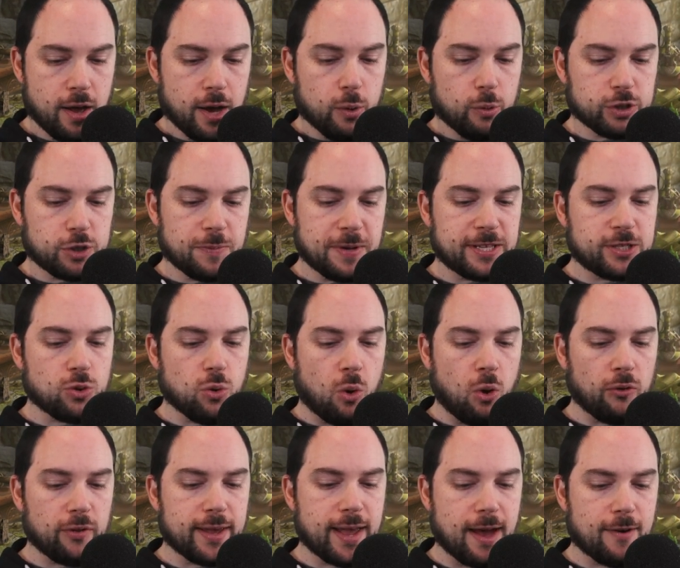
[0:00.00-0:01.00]
Which means you
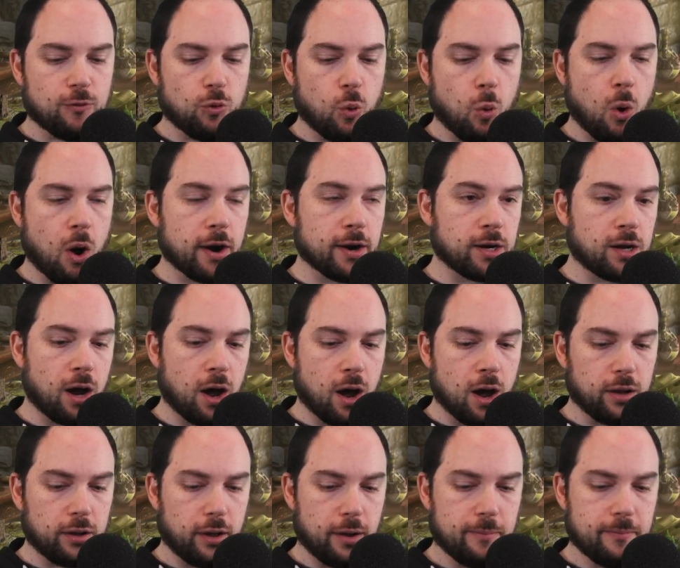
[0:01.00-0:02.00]
only have one
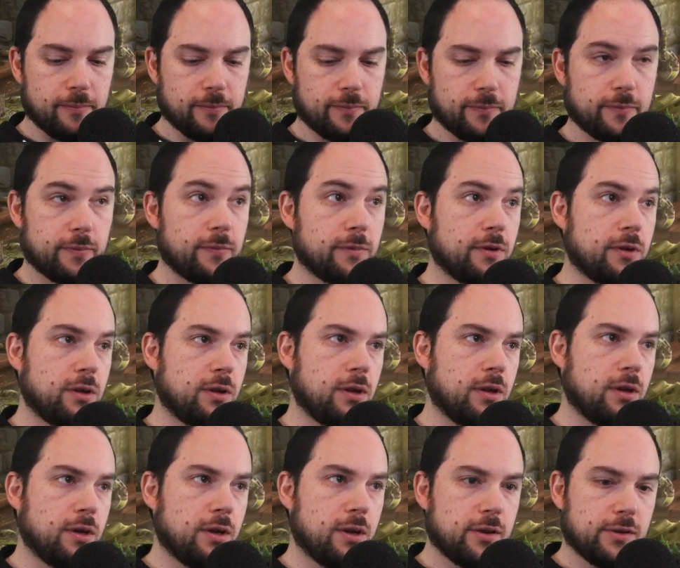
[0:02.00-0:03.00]
column
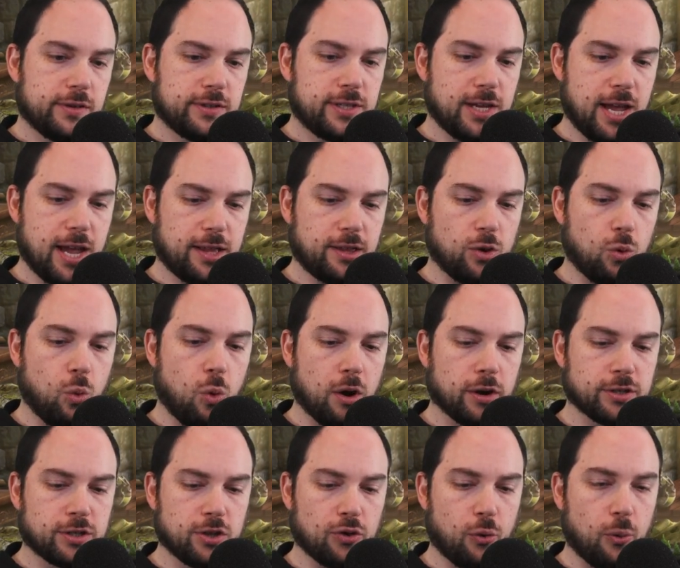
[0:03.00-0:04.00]
to hit the
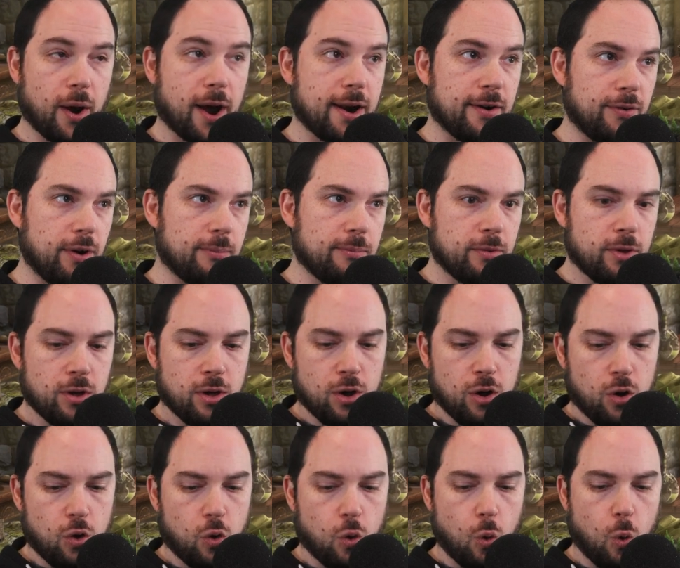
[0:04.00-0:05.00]
one to the right of them,
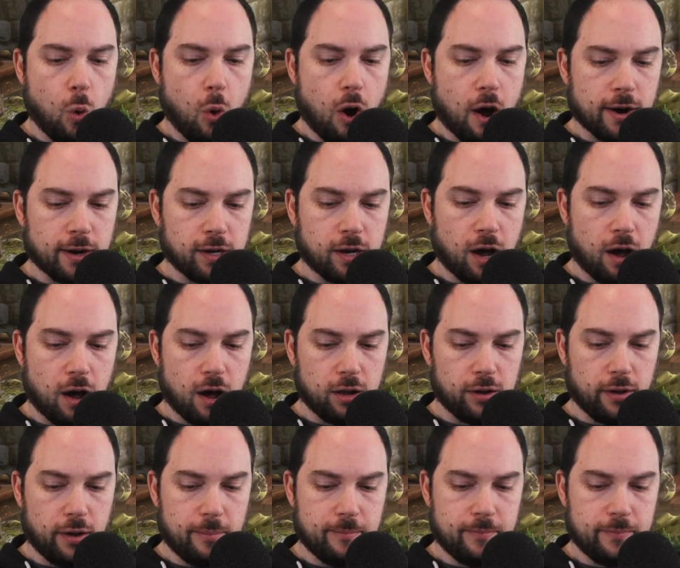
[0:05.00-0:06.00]
one
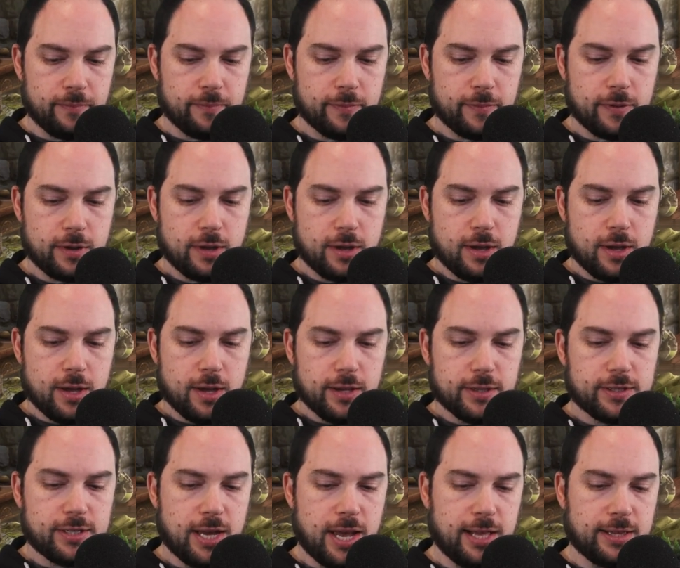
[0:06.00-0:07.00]
column
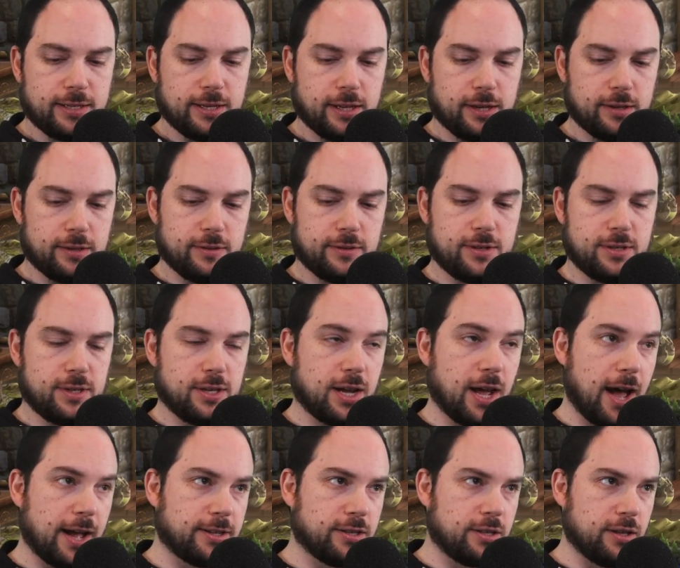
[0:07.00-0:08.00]
to hit the
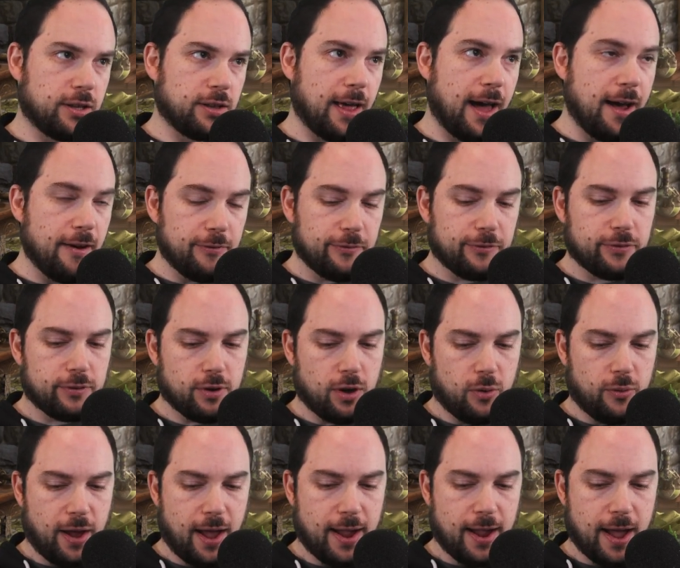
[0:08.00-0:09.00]
guy to the left,
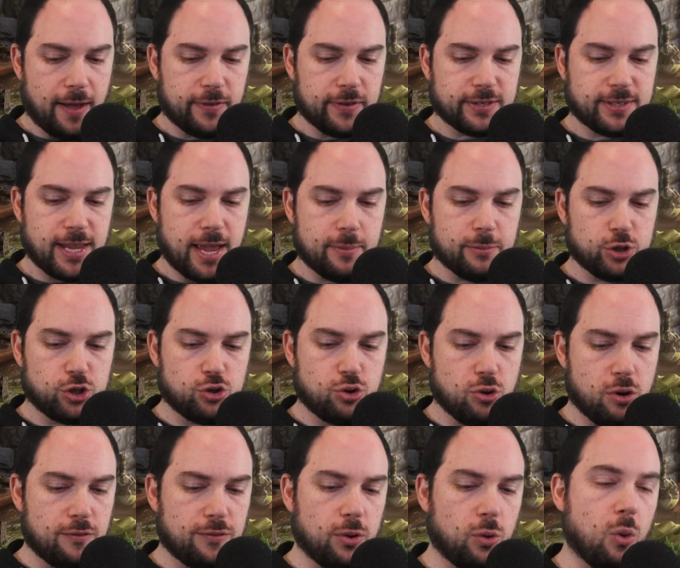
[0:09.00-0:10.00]
okay? And the same is
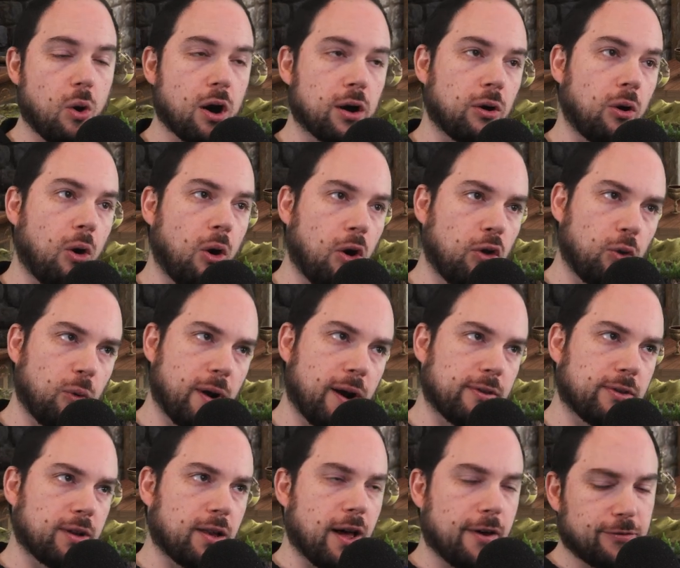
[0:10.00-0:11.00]
true of the one all the way
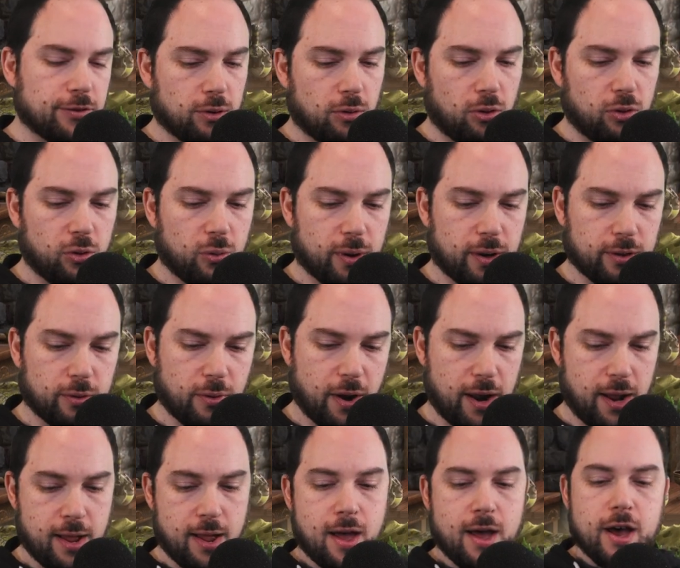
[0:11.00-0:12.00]
on the left and all the way on the
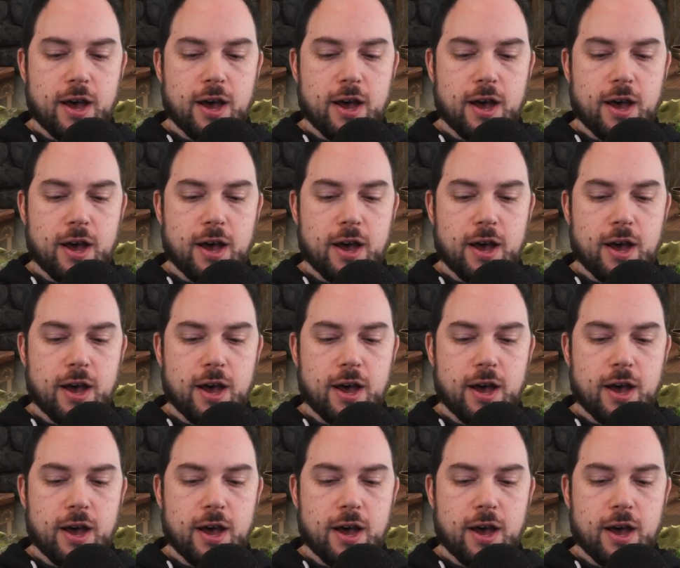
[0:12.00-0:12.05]
right.